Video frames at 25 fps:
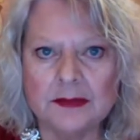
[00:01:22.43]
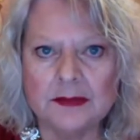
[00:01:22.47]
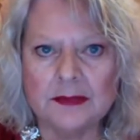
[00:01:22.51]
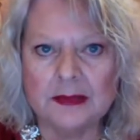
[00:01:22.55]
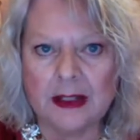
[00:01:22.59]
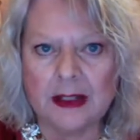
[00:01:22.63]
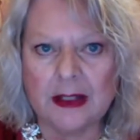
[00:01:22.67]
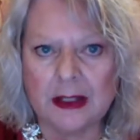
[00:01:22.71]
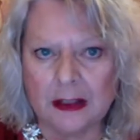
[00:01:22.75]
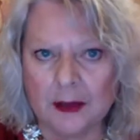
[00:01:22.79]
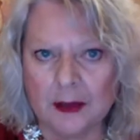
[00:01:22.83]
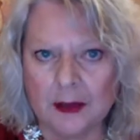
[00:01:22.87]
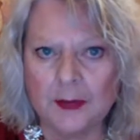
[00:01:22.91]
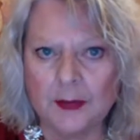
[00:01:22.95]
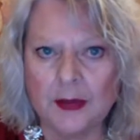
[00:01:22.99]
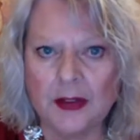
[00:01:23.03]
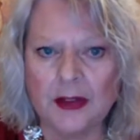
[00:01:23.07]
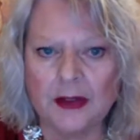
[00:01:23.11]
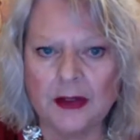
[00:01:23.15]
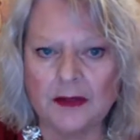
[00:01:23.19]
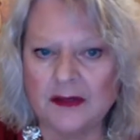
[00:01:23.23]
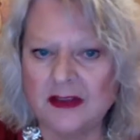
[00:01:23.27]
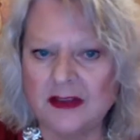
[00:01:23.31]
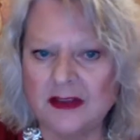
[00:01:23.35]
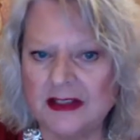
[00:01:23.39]
help
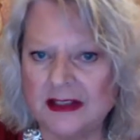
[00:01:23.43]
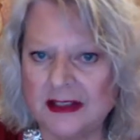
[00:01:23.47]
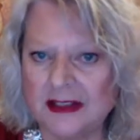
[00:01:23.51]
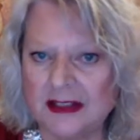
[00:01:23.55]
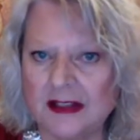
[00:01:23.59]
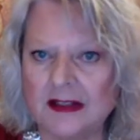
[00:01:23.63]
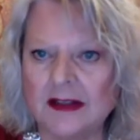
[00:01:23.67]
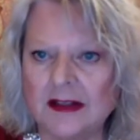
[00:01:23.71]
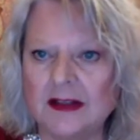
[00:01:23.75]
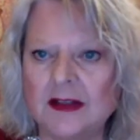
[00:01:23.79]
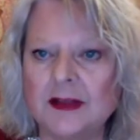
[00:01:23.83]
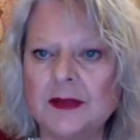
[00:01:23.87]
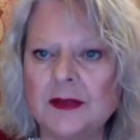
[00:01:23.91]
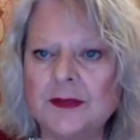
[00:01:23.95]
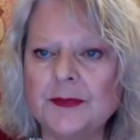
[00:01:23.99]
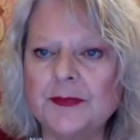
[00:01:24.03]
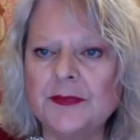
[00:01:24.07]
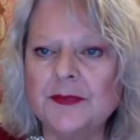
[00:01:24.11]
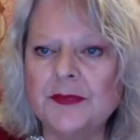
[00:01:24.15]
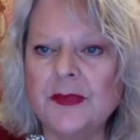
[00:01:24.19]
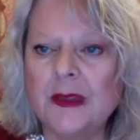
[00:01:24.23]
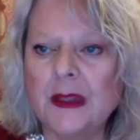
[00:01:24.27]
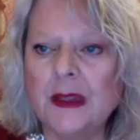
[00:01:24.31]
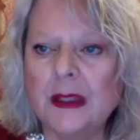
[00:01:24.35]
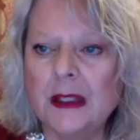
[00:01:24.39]
of a designer.
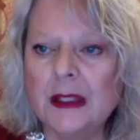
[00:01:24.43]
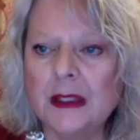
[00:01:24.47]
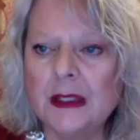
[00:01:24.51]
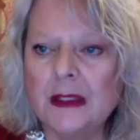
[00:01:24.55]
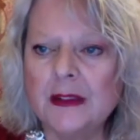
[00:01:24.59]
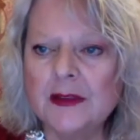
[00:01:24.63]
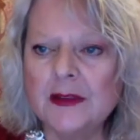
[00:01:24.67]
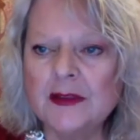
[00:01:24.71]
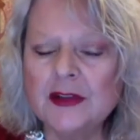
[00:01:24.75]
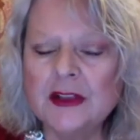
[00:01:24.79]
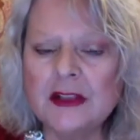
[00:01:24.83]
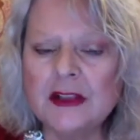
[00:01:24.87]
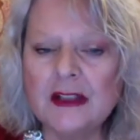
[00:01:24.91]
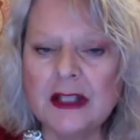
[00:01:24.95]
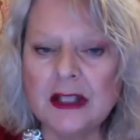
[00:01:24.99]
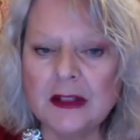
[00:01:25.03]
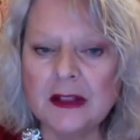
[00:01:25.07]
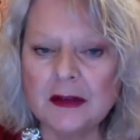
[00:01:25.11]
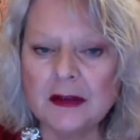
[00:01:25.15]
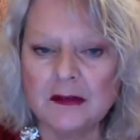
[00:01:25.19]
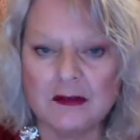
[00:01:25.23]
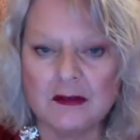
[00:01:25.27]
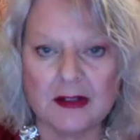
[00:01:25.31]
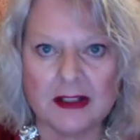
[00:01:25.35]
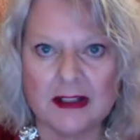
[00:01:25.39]
She
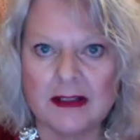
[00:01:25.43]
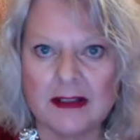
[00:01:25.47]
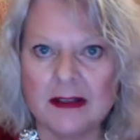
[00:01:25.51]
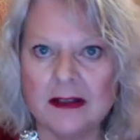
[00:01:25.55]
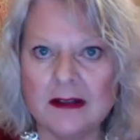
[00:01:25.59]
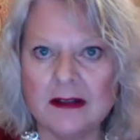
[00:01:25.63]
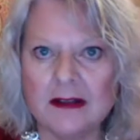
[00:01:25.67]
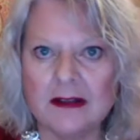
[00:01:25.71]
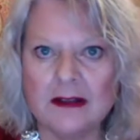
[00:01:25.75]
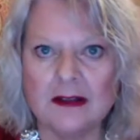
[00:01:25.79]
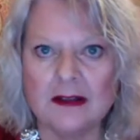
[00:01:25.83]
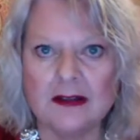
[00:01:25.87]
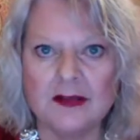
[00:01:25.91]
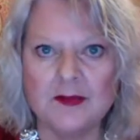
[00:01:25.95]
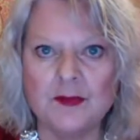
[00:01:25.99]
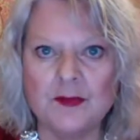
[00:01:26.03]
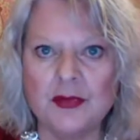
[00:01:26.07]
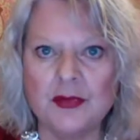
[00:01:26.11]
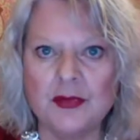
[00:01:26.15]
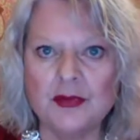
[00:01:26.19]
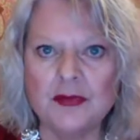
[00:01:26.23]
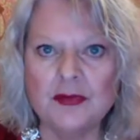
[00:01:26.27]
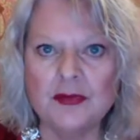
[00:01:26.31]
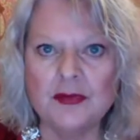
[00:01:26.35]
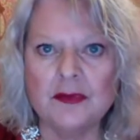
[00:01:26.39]
decorated this
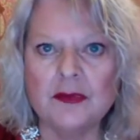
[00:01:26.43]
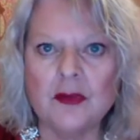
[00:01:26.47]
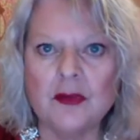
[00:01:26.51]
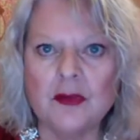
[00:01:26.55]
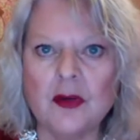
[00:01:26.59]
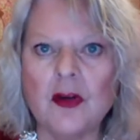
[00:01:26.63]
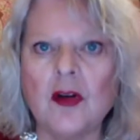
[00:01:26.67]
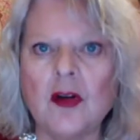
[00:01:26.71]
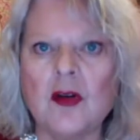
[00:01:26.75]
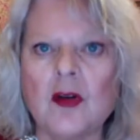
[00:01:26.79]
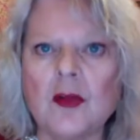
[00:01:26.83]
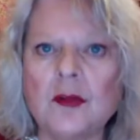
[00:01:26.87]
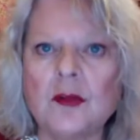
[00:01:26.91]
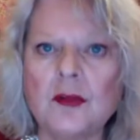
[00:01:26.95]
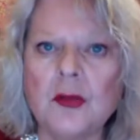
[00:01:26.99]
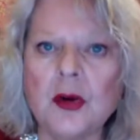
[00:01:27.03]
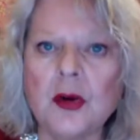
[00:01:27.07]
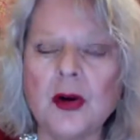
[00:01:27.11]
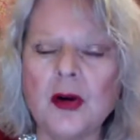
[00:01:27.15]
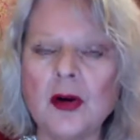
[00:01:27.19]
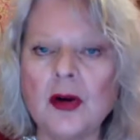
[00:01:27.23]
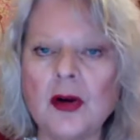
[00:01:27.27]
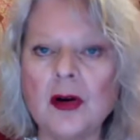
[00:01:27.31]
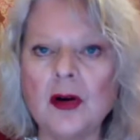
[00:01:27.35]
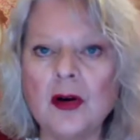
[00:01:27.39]
beautiful home
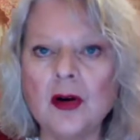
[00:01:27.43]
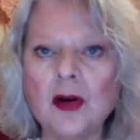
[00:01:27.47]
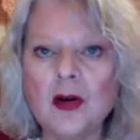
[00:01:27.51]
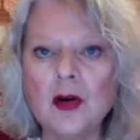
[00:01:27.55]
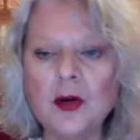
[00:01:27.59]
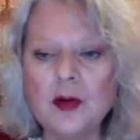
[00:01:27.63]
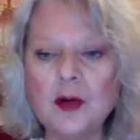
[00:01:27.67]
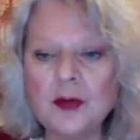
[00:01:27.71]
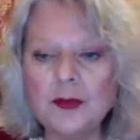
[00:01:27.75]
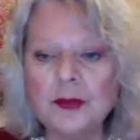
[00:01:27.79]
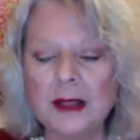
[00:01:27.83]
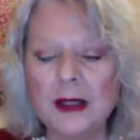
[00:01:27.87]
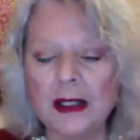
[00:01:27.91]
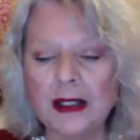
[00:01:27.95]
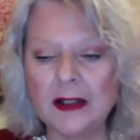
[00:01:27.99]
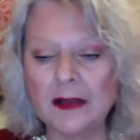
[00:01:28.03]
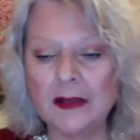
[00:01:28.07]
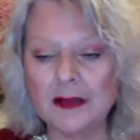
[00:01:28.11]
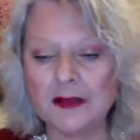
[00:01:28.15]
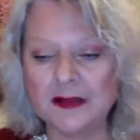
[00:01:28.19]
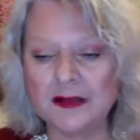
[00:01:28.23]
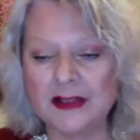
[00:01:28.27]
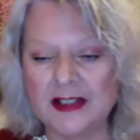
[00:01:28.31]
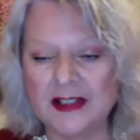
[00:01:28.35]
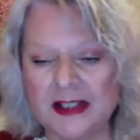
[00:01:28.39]
all by
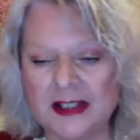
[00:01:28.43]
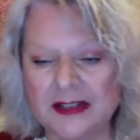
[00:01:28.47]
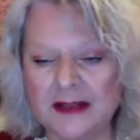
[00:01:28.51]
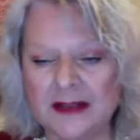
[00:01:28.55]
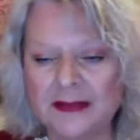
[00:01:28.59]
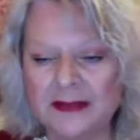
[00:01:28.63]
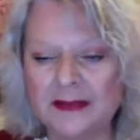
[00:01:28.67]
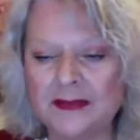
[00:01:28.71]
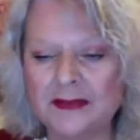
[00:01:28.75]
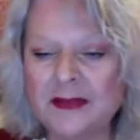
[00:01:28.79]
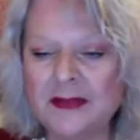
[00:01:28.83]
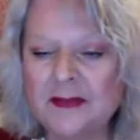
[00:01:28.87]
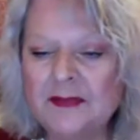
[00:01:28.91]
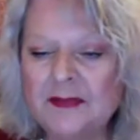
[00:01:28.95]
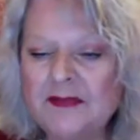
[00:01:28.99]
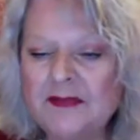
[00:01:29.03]
herself.